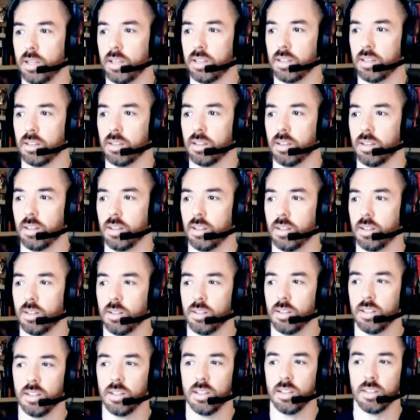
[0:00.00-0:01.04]
a
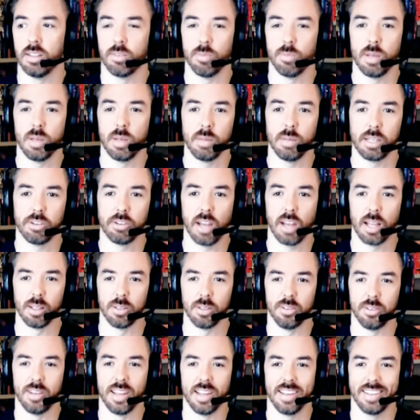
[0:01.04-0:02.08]
big
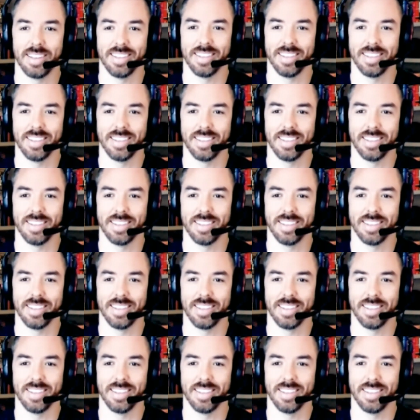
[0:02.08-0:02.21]
challenge.